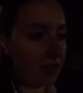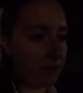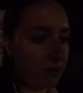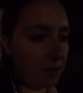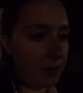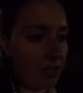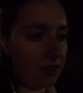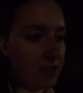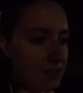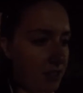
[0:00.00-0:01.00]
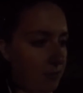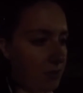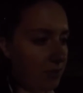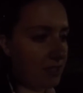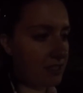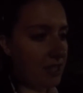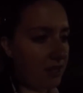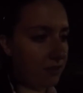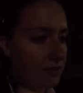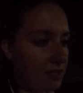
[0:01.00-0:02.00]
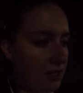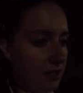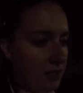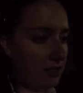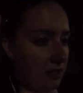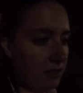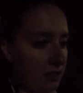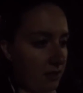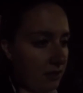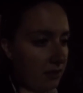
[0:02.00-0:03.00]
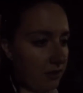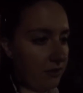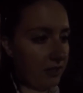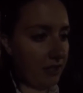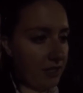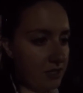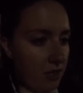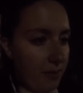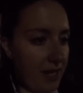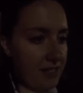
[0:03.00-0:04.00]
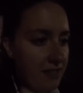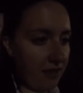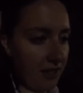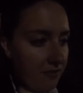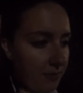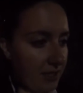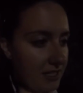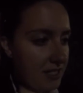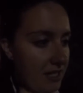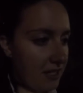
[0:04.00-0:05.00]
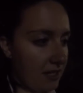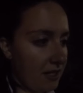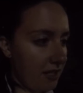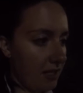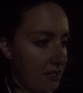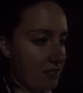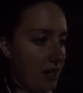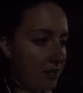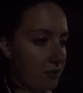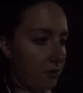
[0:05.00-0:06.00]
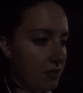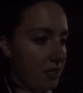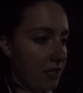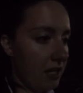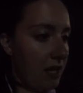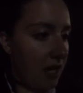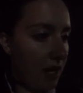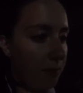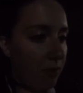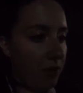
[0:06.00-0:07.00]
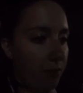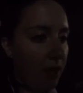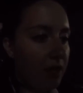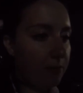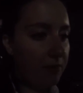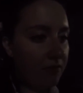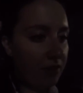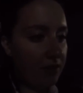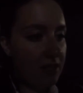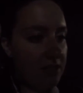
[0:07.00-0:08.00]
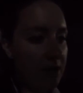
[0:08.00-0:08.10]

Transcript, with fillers: on the rump, the stud between the saddles, glittering like a topaz in the light from the cantina. He staggered towards it. I blow you wide open for your knees